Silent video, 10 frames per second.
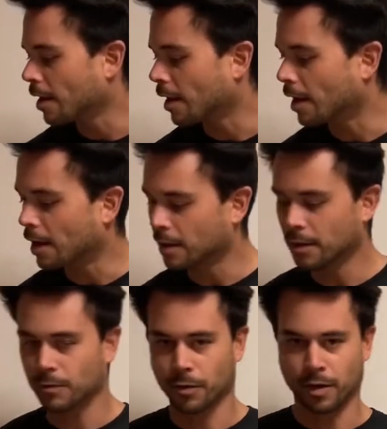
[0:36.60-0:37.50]

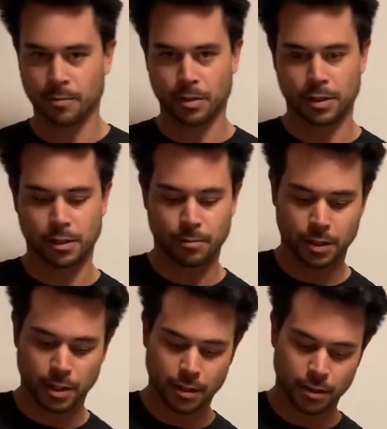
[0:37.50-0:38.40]
And we're going to put some
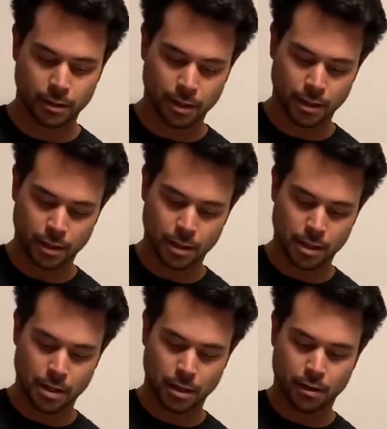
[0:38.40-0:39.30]
material in
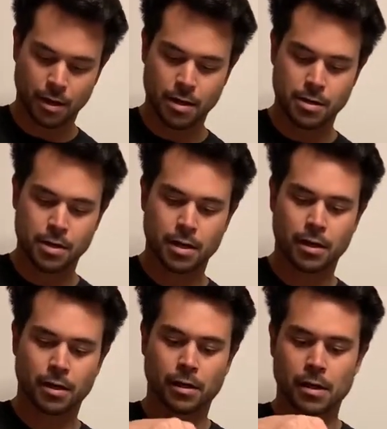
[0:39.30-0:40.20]
the grinder
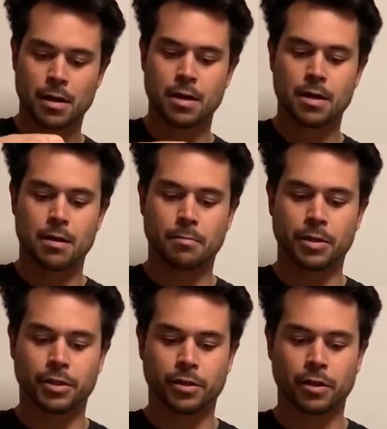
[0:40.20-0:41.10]
here. Be
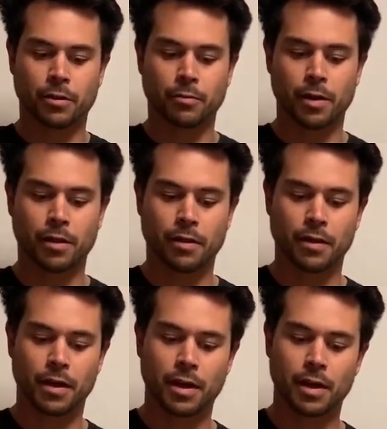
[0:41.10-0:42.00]
sure with
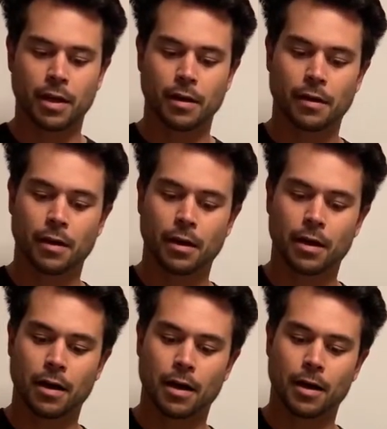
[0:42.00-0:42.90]
the
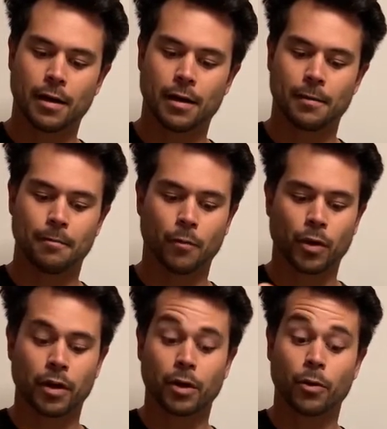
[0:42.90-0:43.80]
1
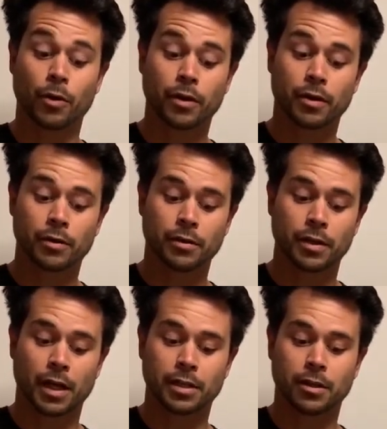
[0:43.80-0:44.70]
1/4
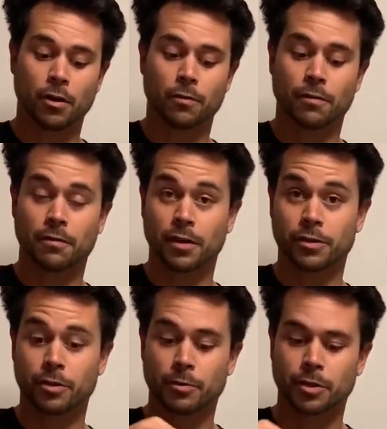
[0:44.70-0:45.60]
not to overfill
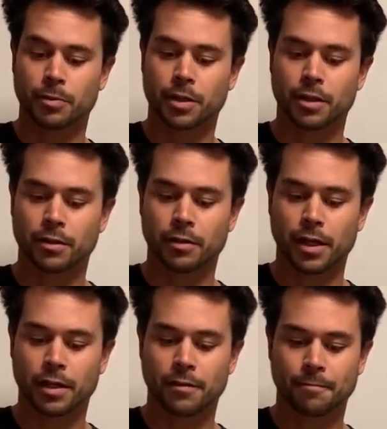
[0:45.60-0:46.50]
too much material
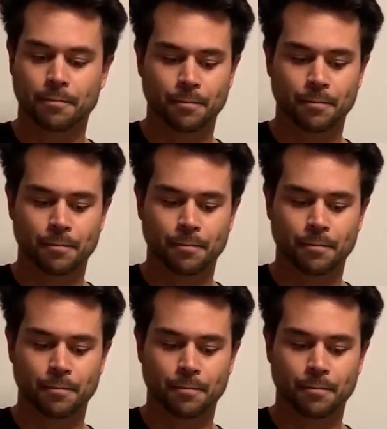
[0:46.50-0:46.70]
in.